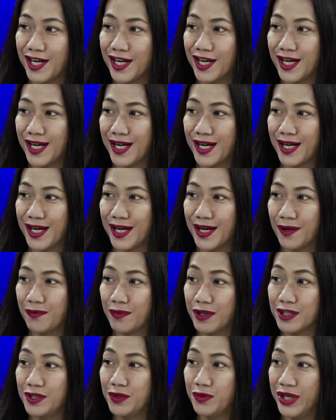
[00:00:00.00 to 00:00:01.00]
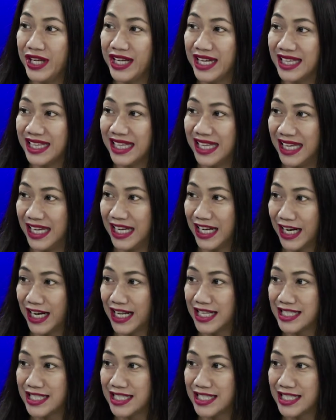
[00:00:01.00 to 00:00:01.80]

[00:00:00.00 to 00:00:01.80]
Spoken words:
were doing it here in